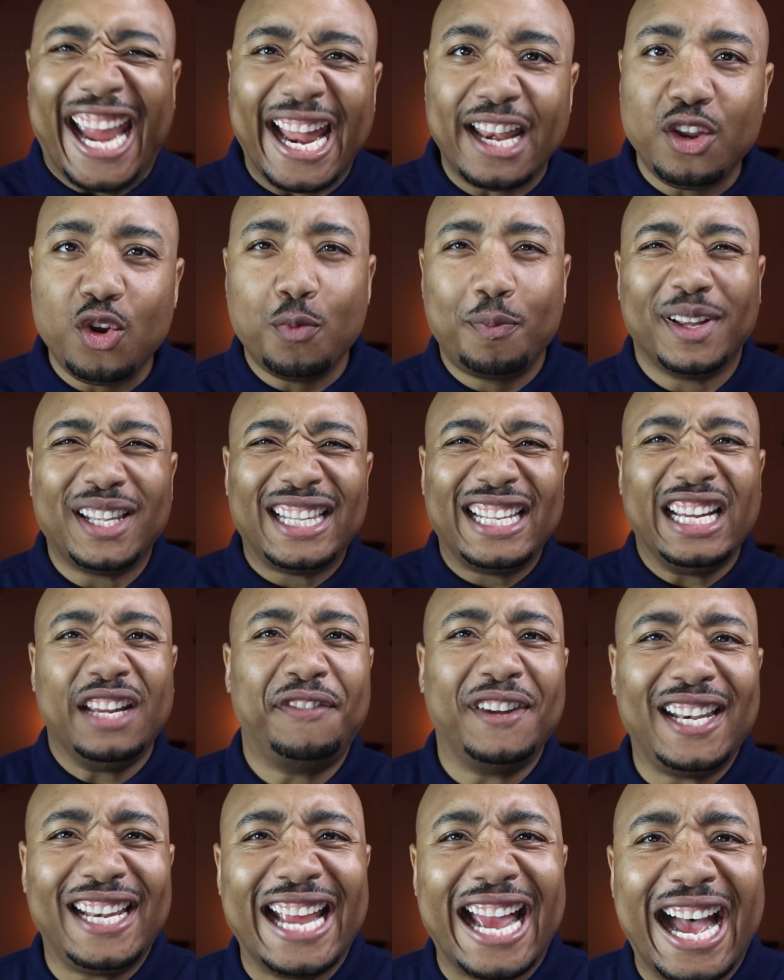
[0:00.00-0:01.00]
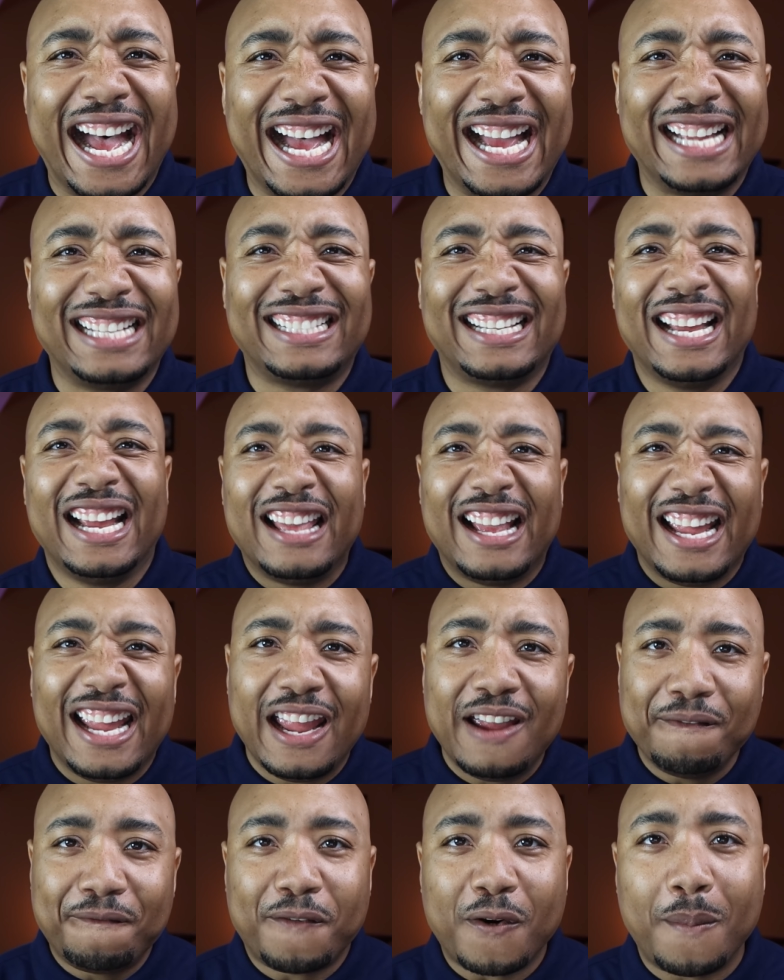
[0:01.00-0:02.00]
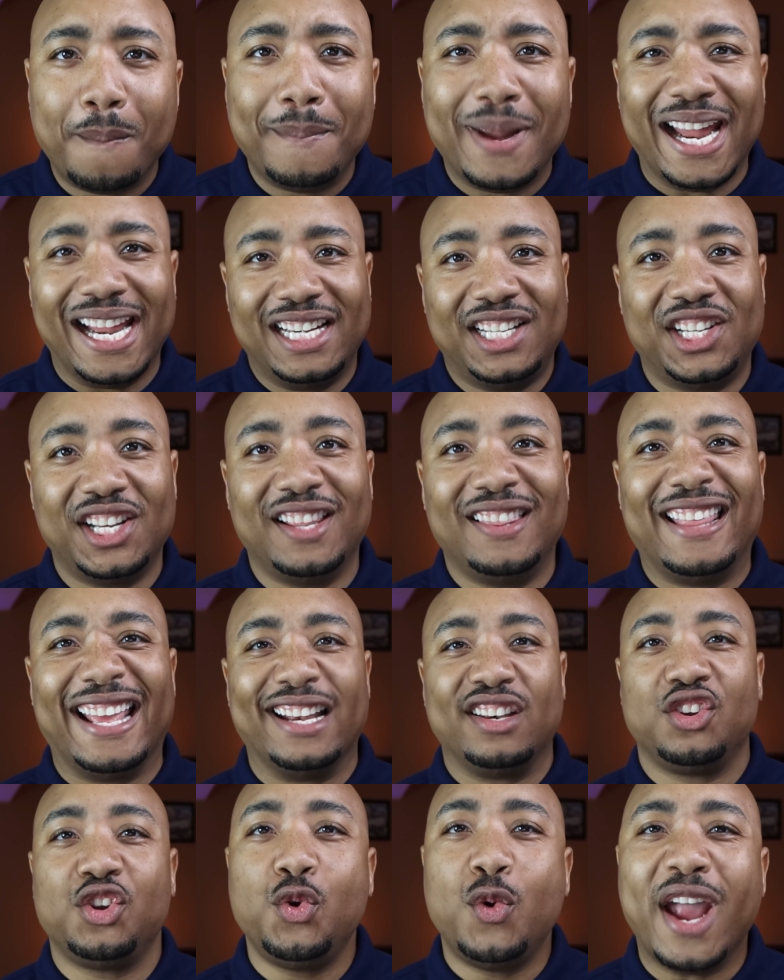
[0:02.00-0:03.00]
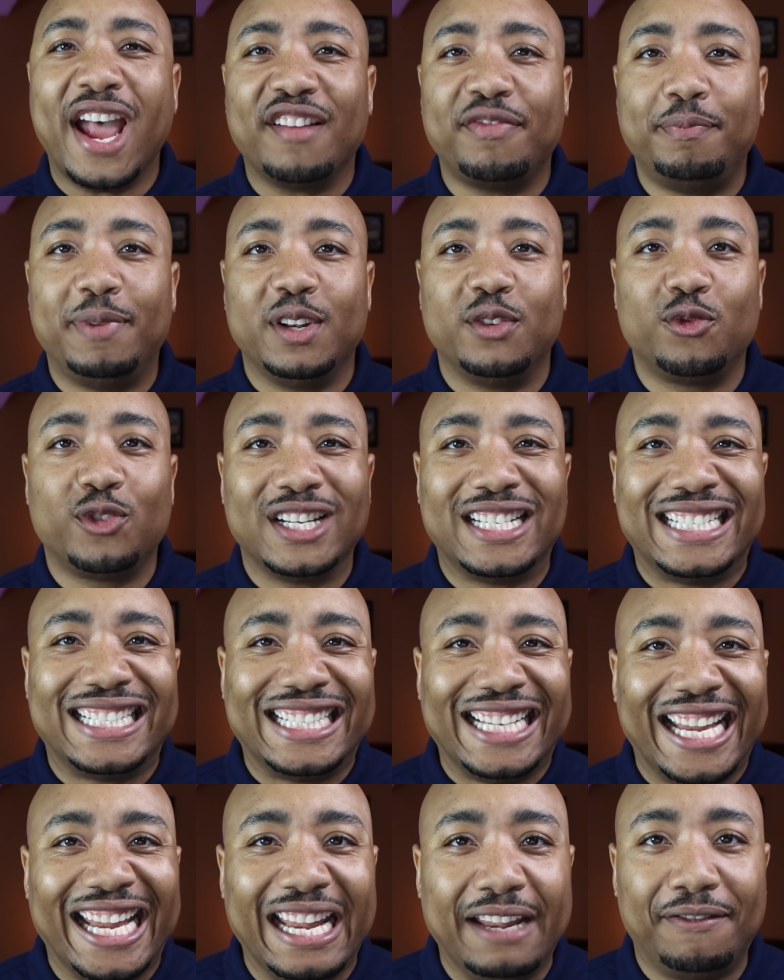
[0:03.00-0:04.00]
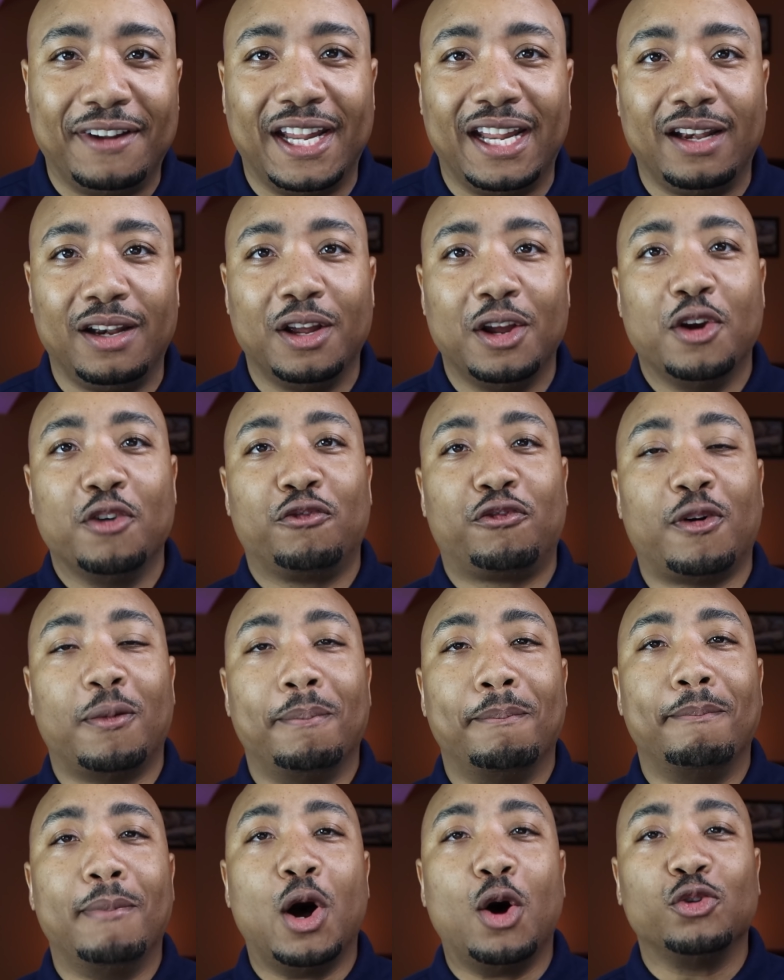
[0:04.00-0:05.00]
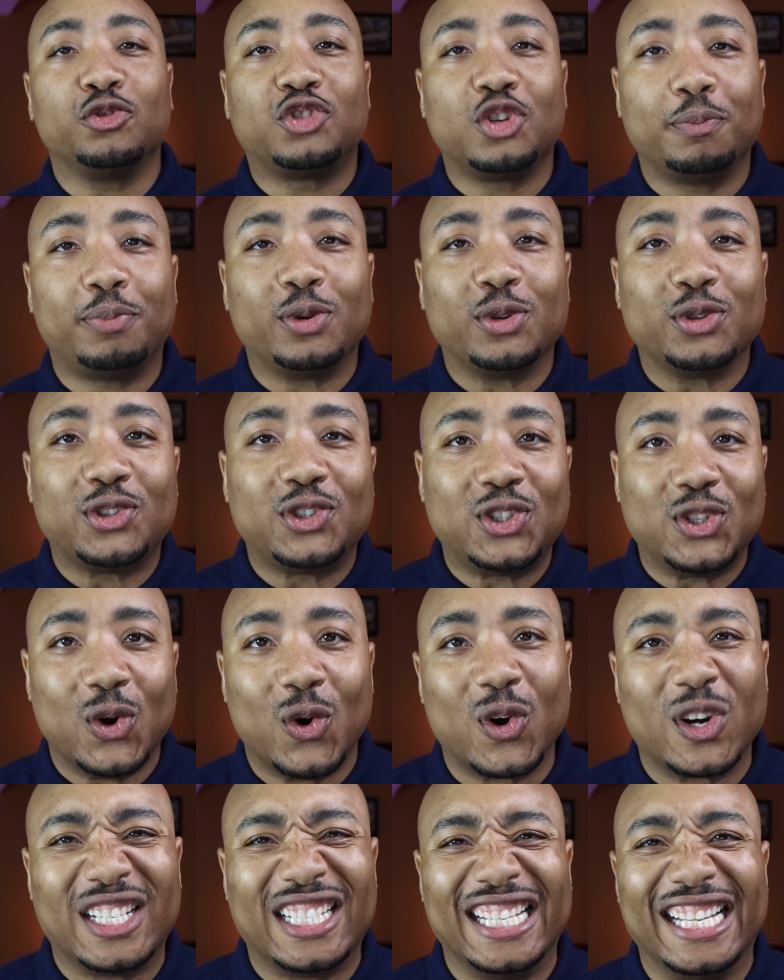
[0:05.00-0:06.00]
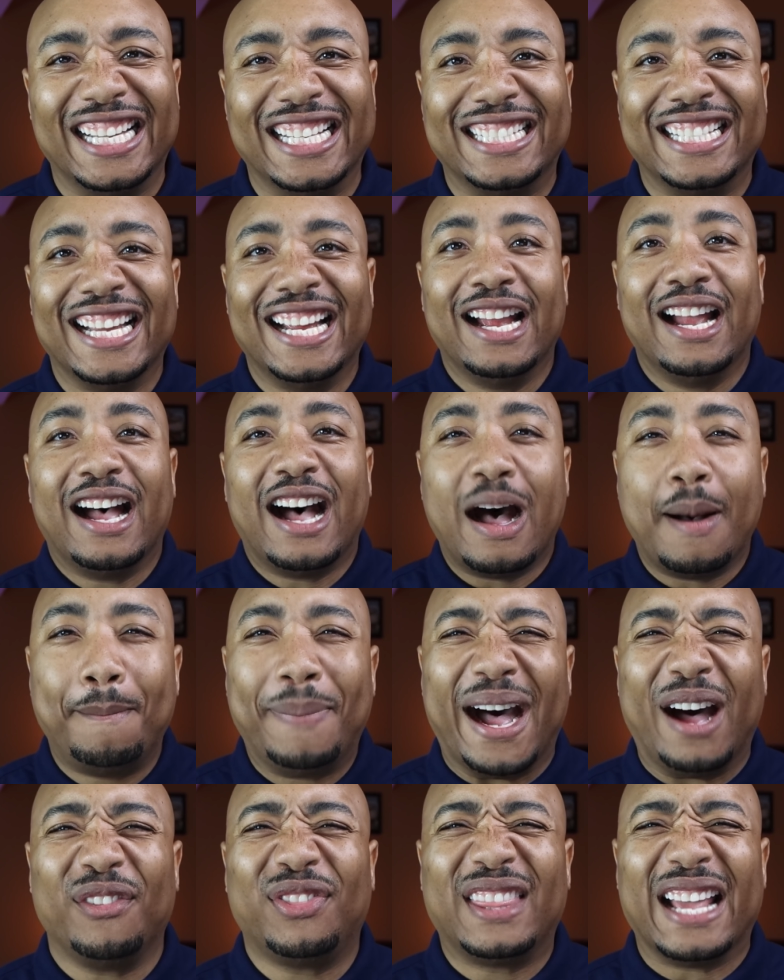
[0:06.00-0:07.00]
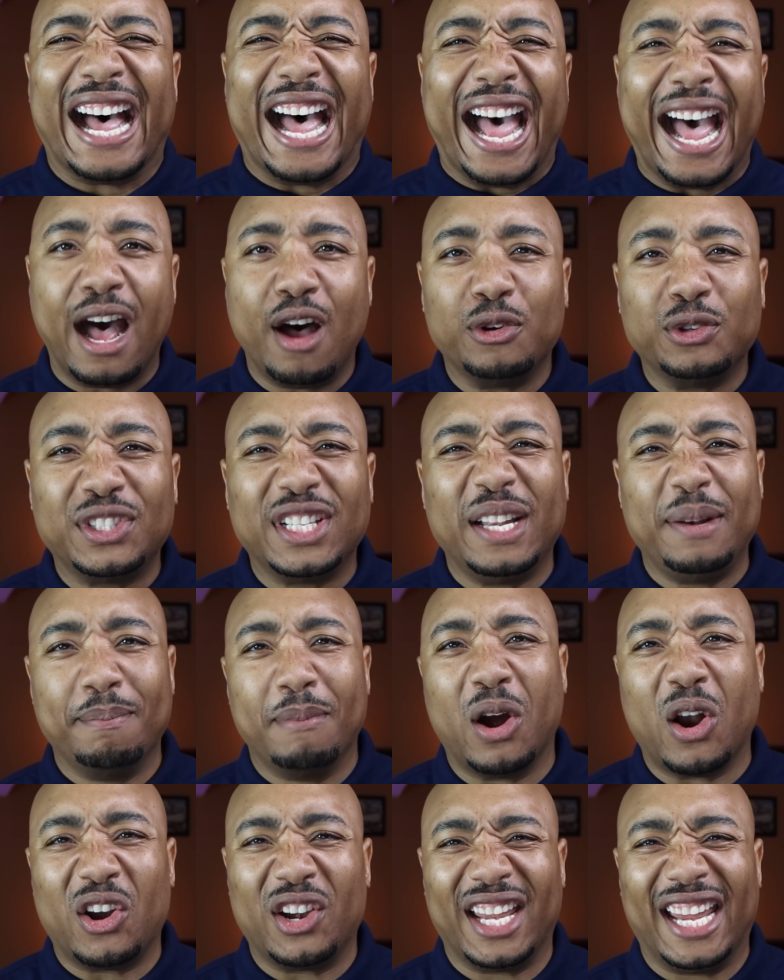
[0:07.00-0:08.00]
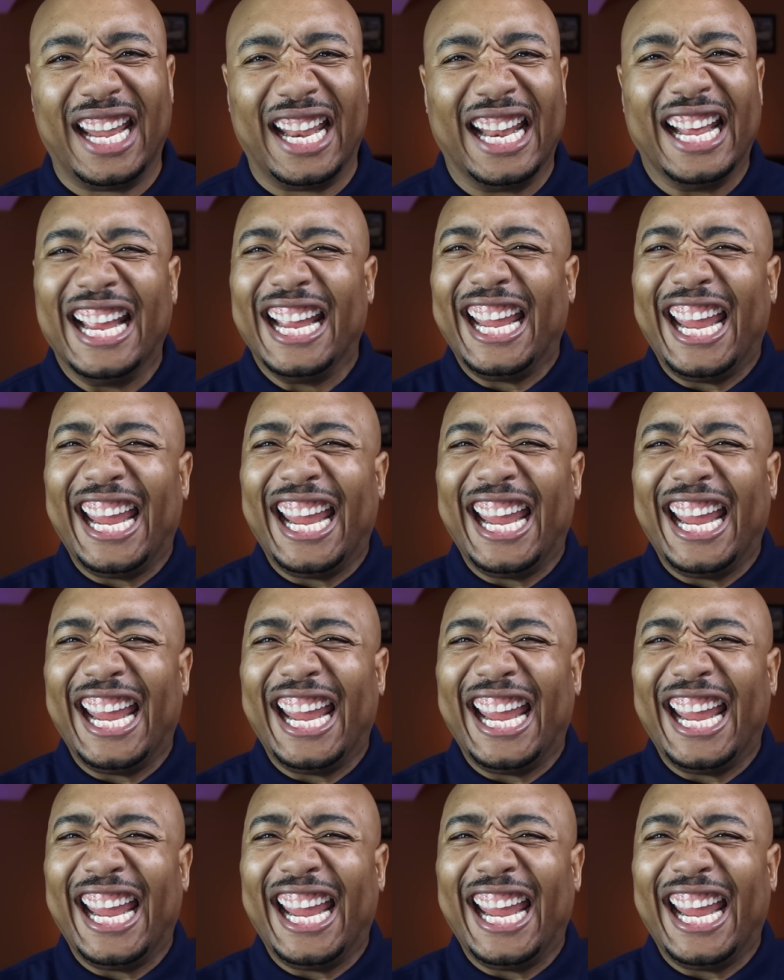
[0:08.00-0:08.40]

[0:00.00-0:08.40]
Can you believe it, guys? The information that you have been receiving from multiple sources about the housing market.